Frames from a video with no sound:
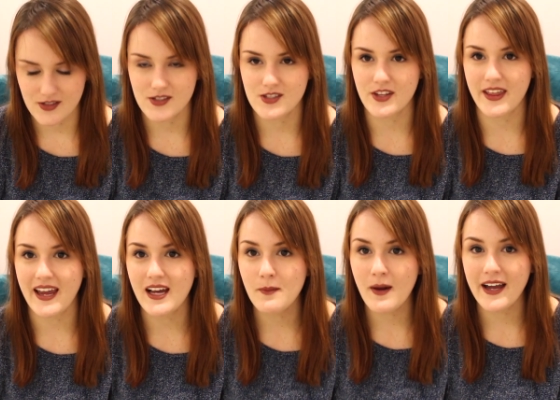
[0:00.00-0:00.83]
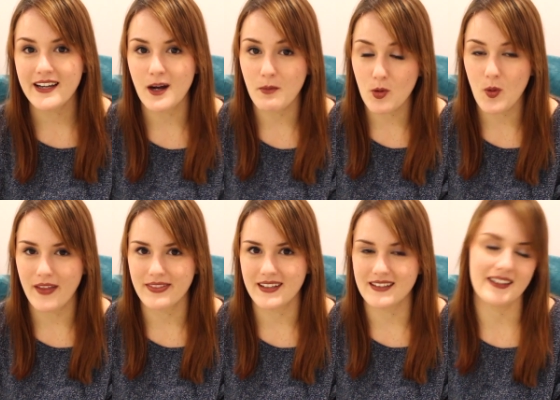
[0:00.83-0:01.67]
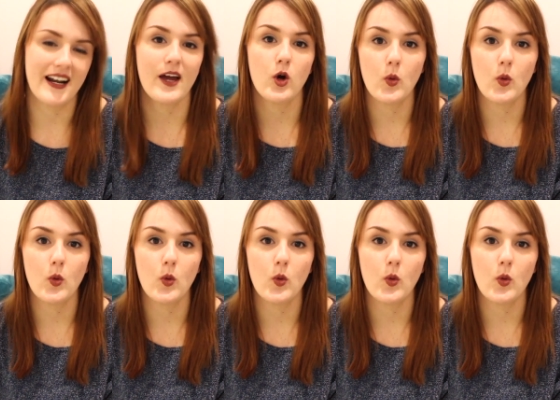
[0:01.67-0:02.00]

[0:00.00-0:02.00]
So they are my number one thing that I